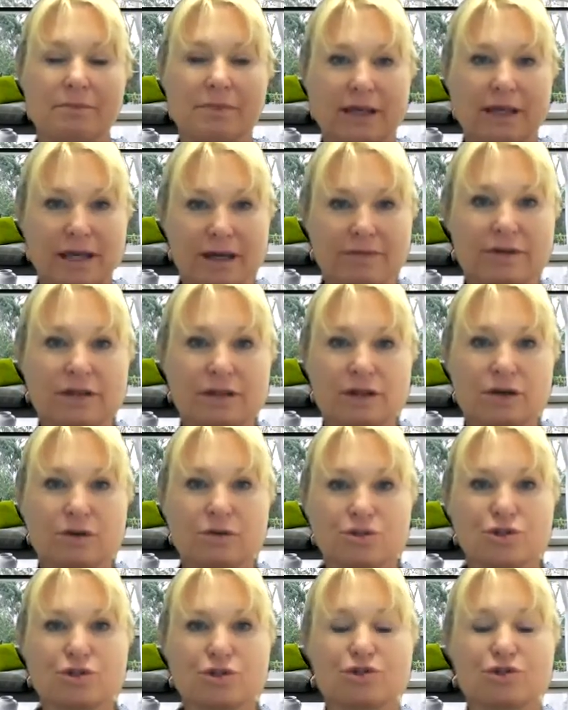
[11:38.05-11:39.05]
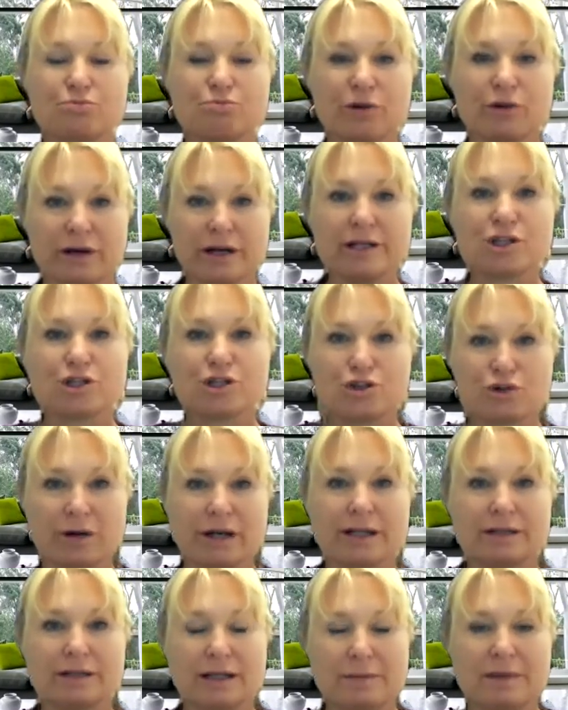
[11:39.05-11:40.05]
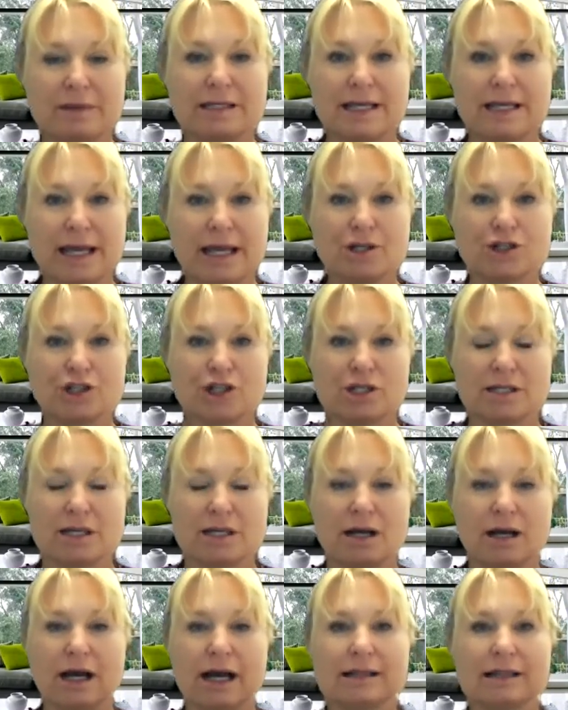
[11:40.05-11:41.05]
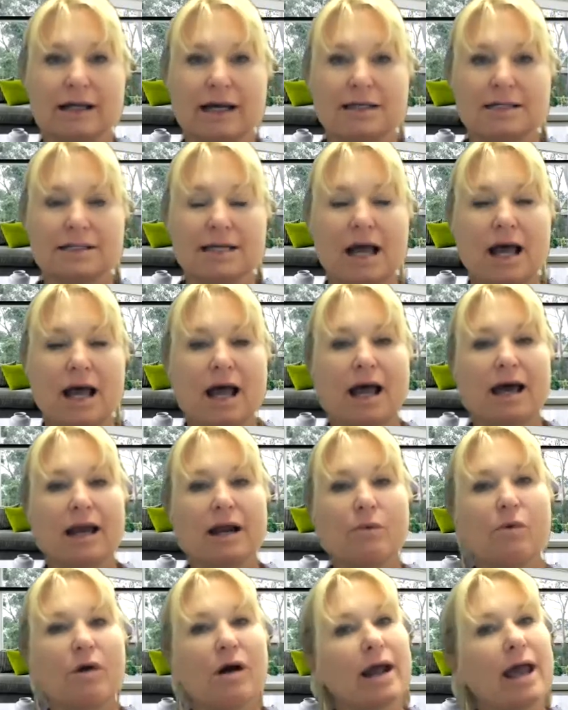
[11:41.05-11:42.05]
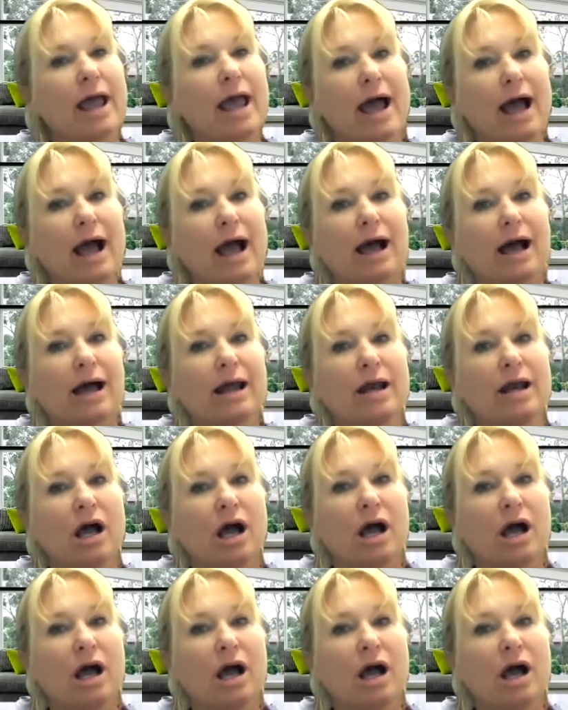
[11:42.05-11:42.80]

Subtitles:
given those pretty strict limitations on guidelines, and I want to add,